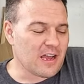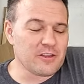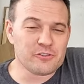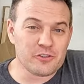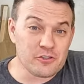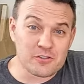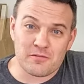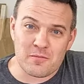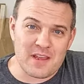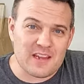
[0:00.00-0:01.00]
I usually use
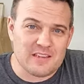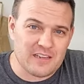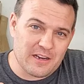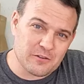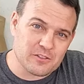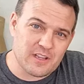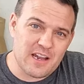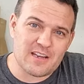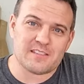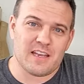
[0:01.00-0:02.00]
it for making dado
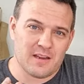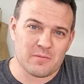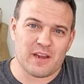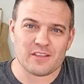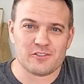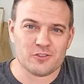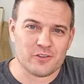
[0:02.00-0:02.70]
slots and box